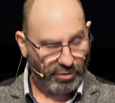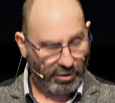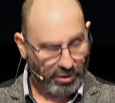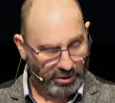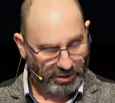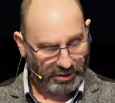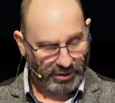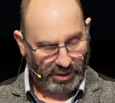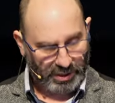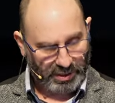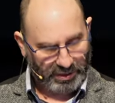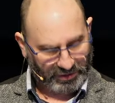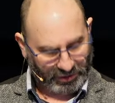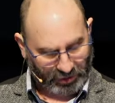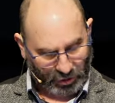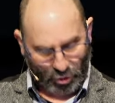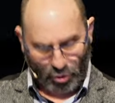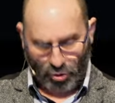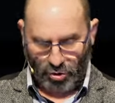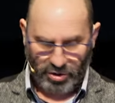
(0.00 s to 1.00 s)
that has
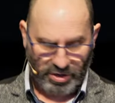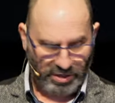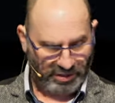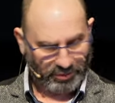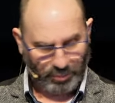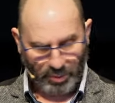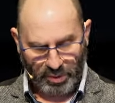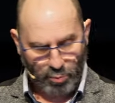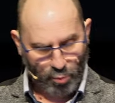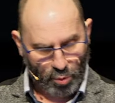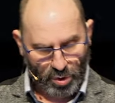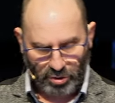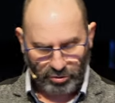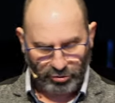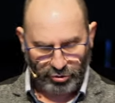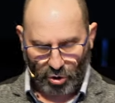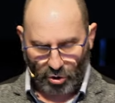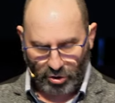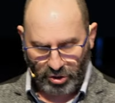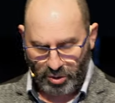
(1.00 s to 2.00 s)
occurred, and it's been well
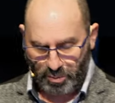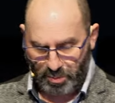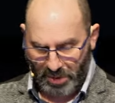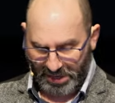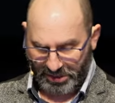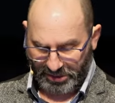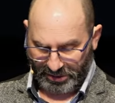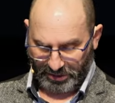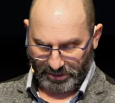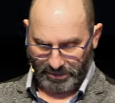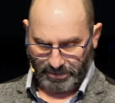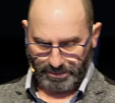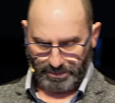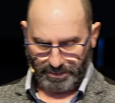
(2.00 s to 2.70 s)
documented.